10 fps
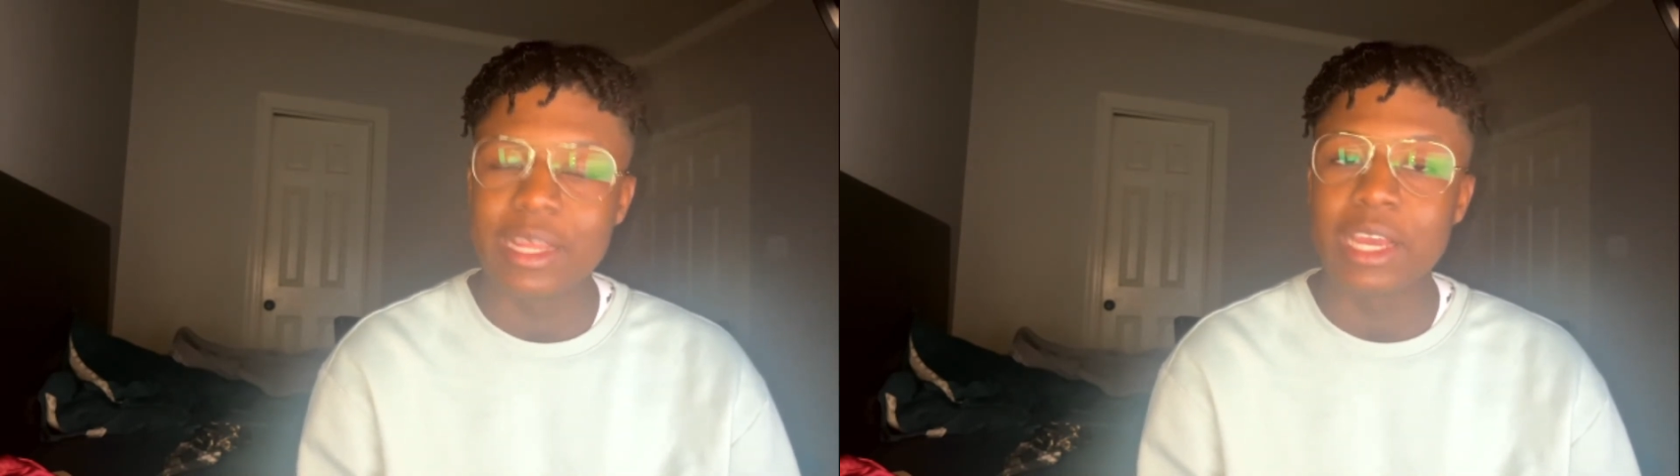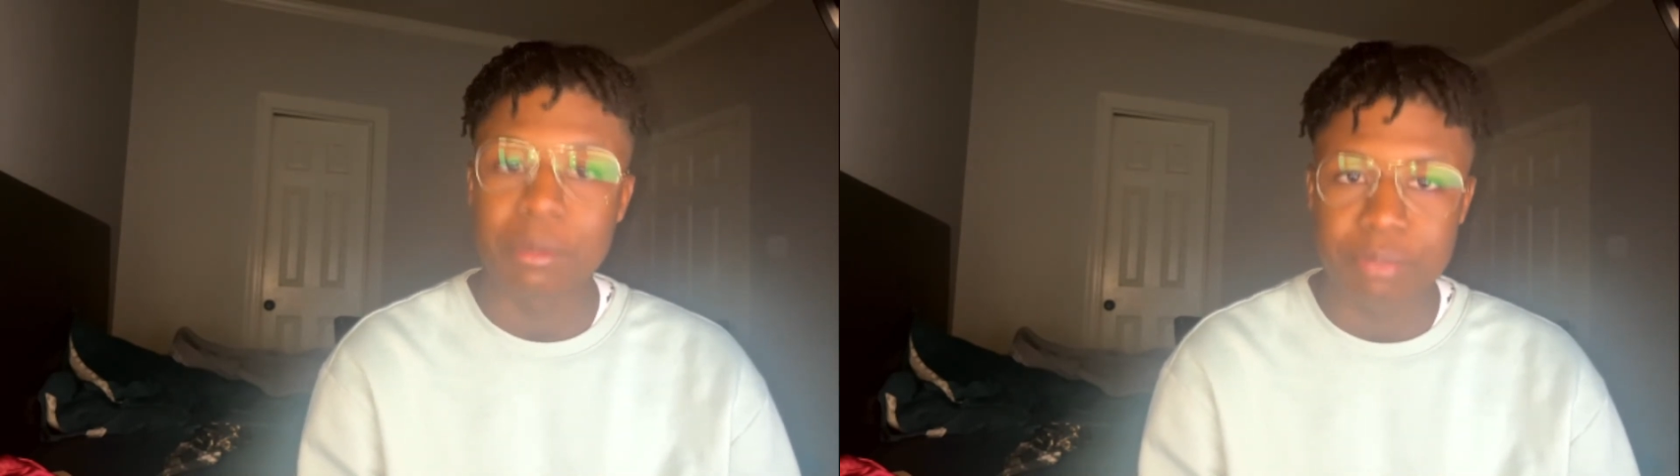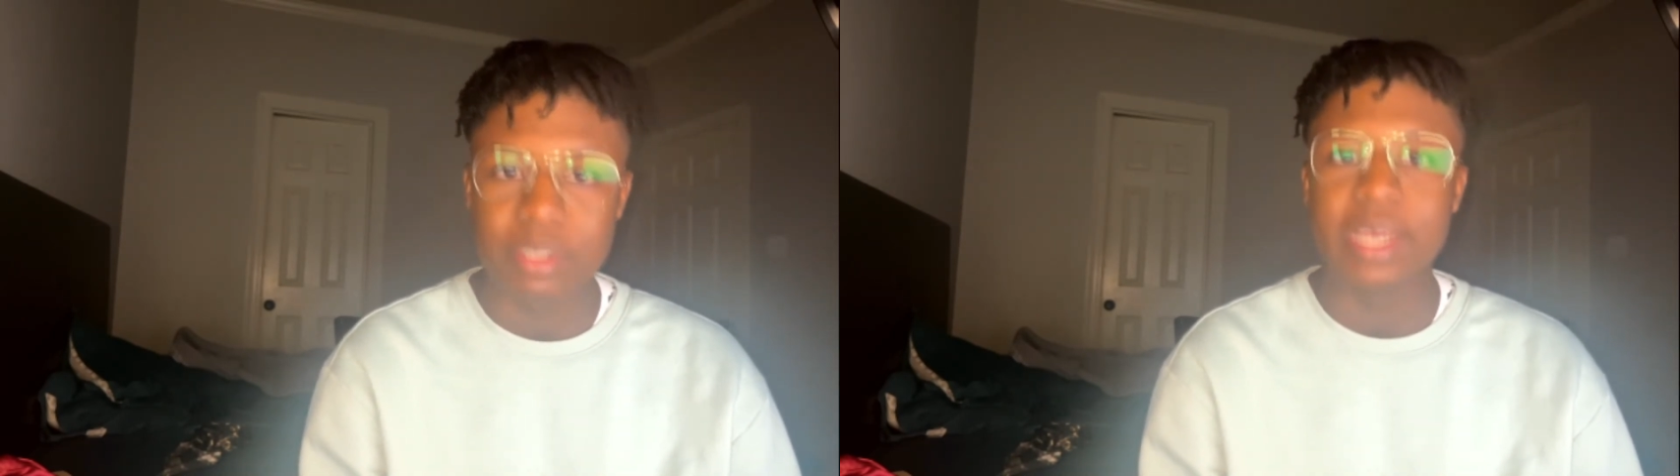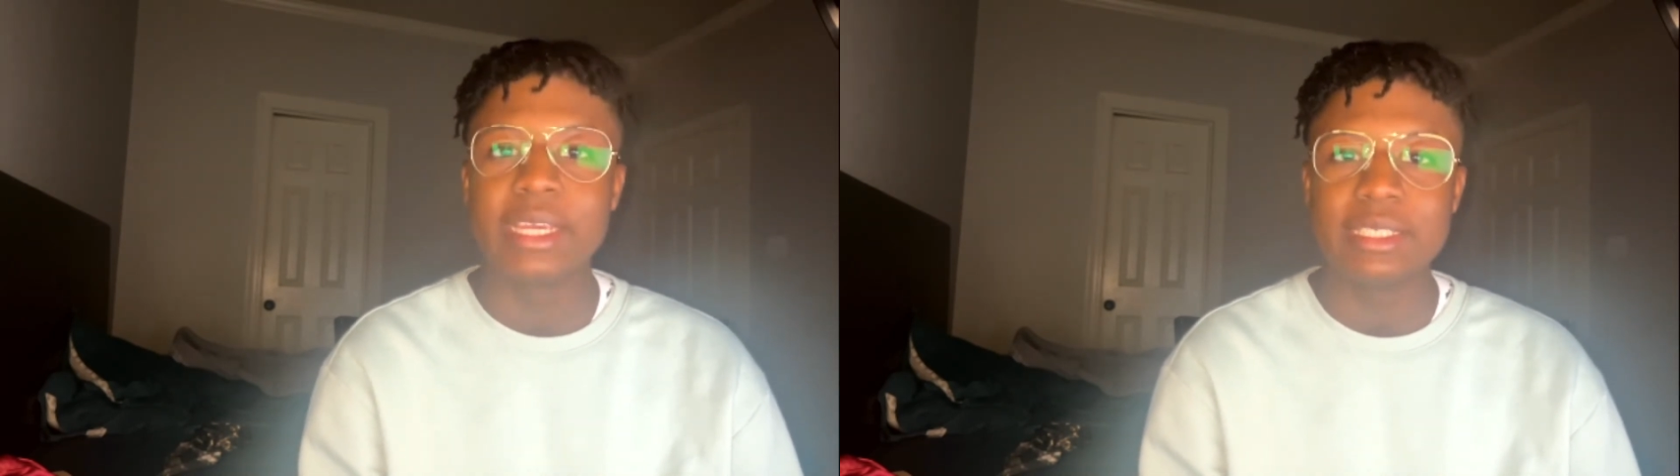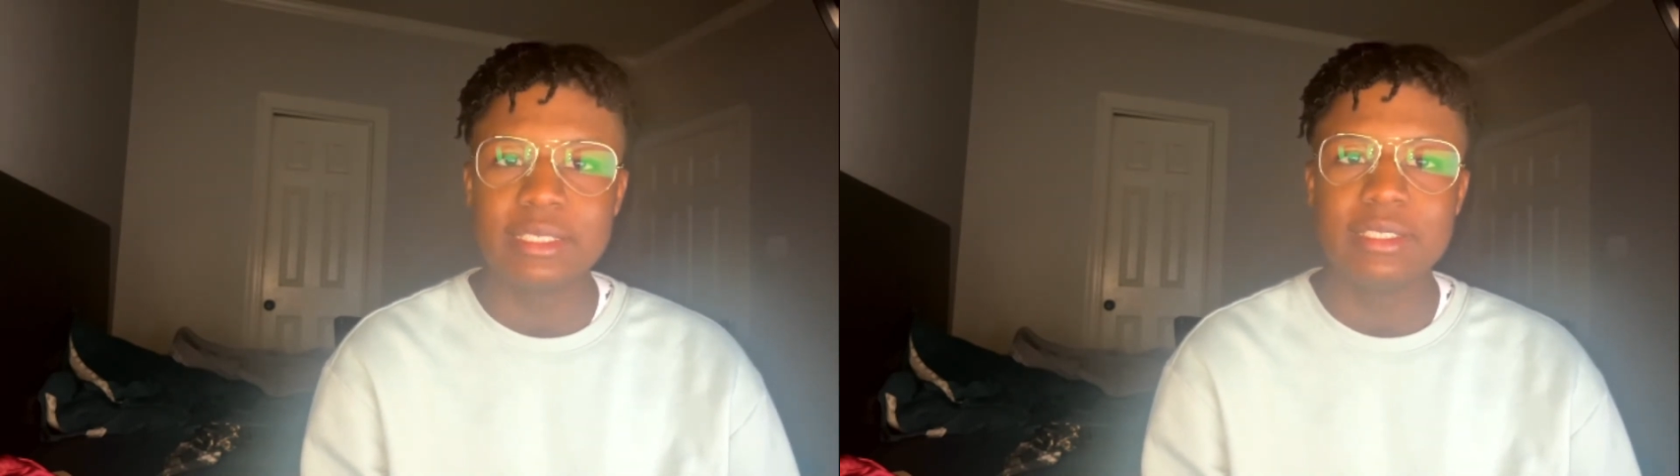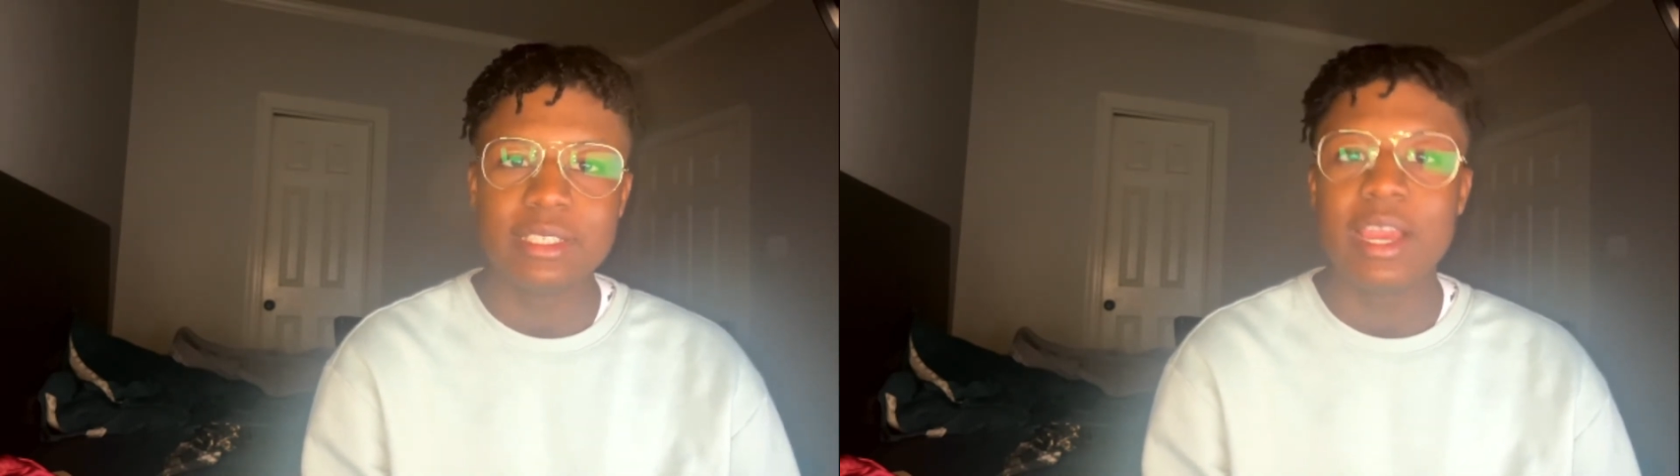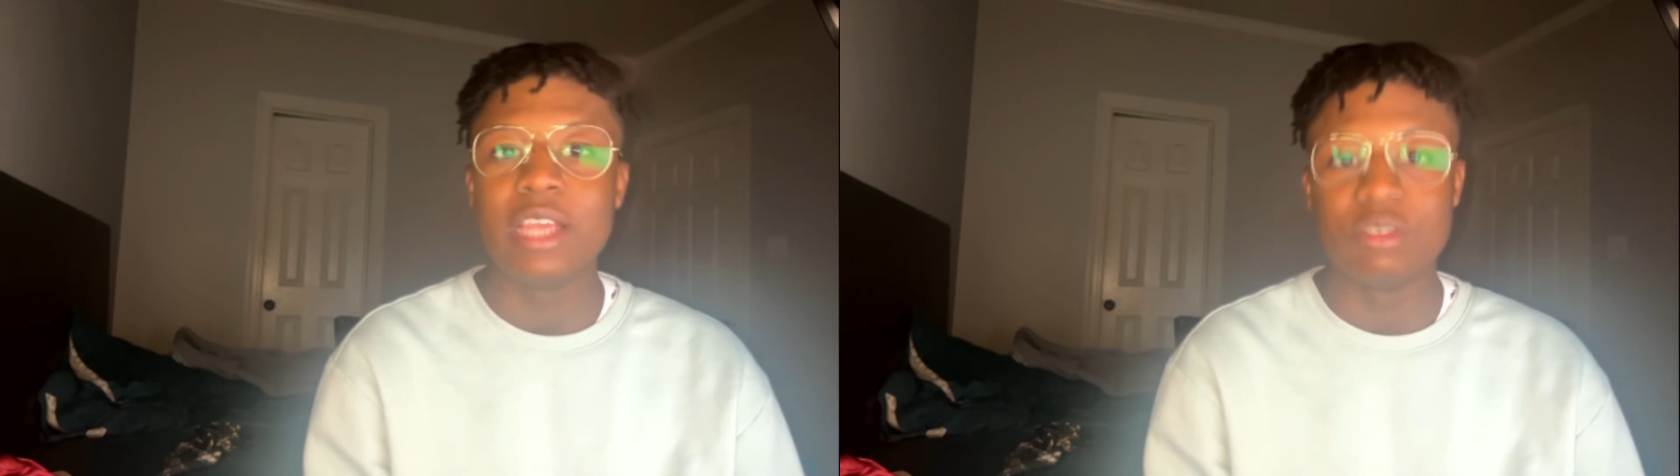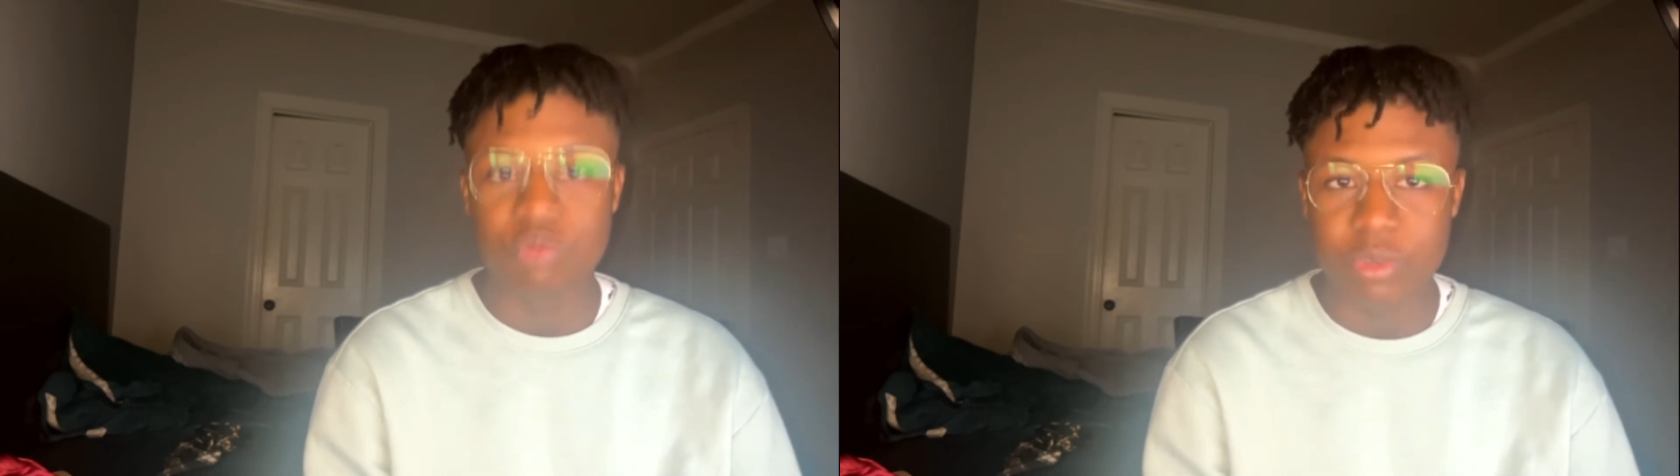A play-in
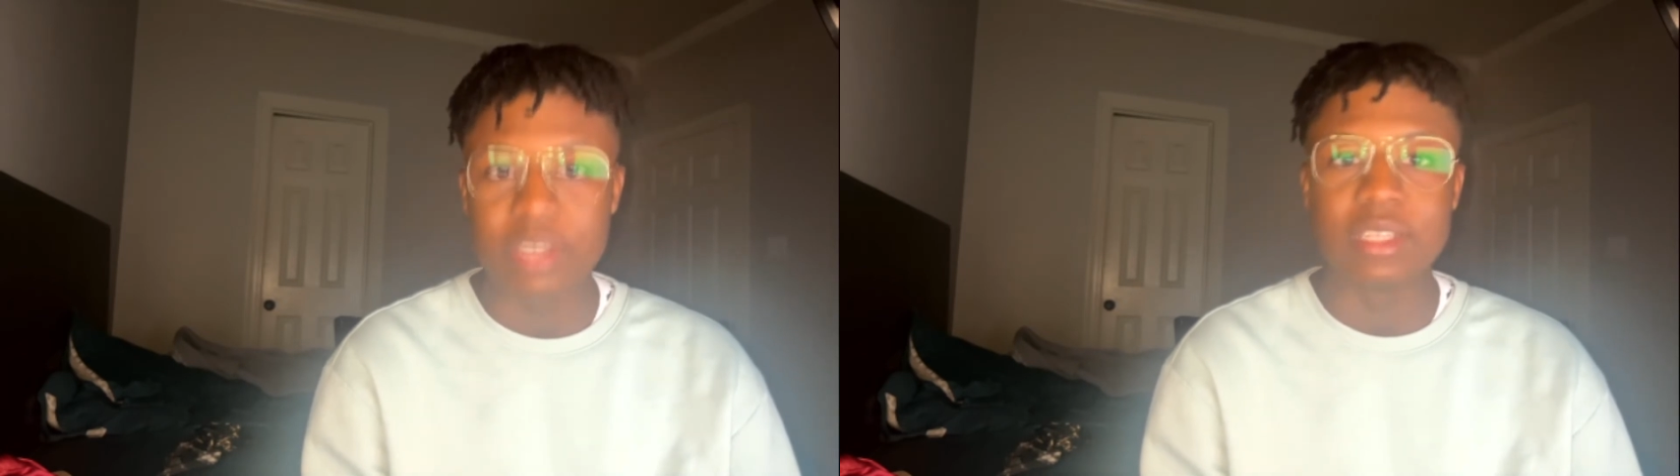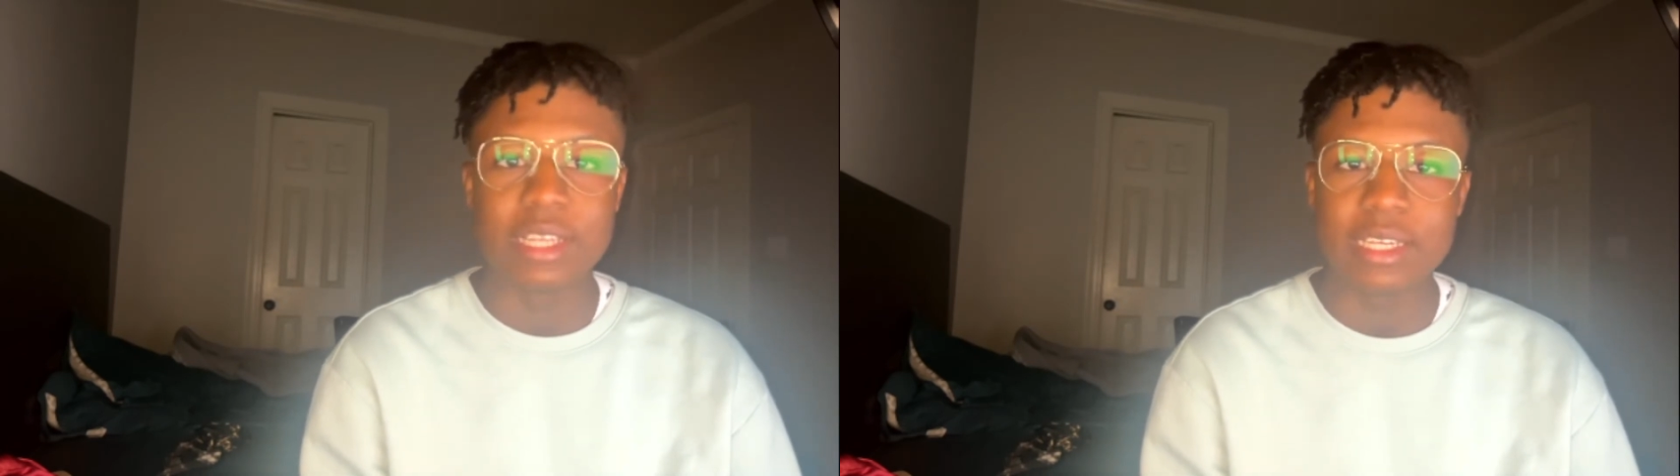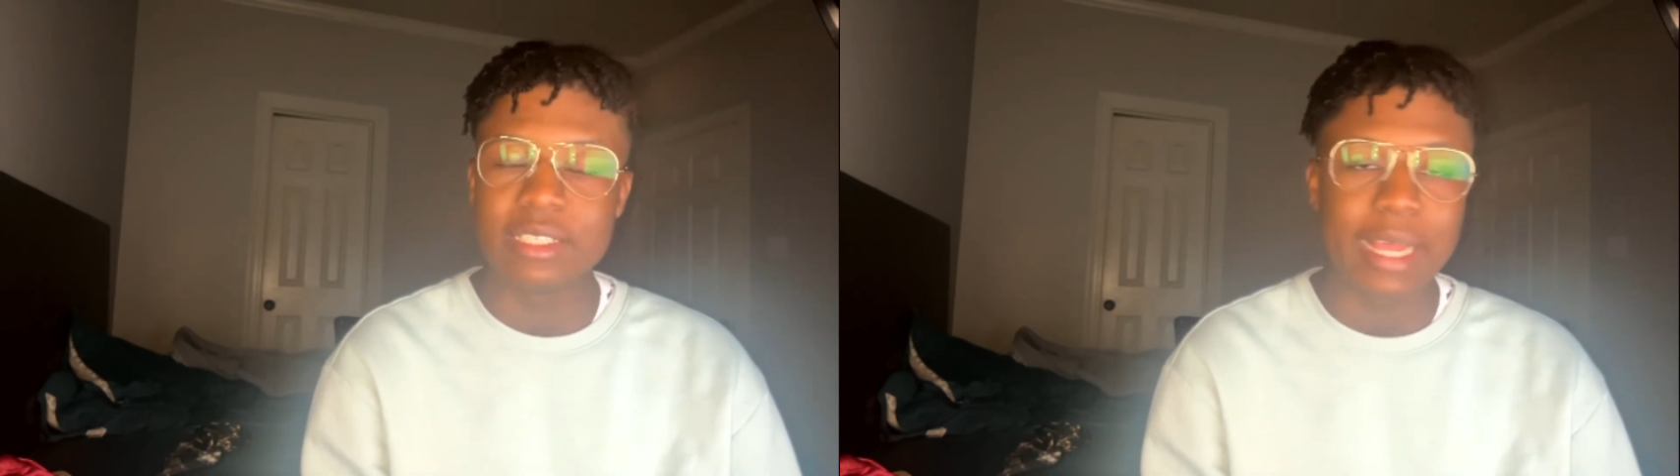is real.